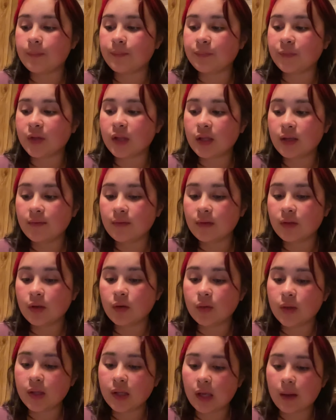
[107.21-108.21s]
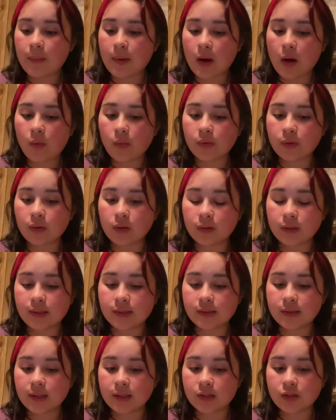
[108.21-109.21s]
even though he came out with all these
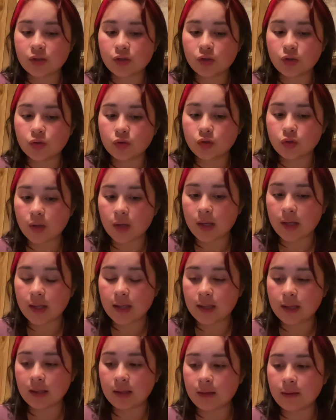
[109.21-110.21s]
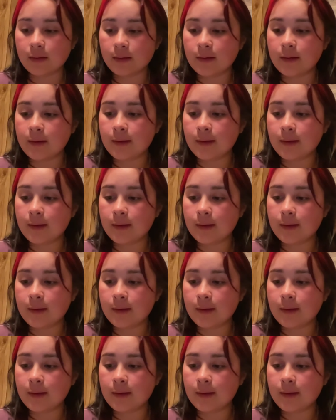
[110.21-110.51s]
things to try and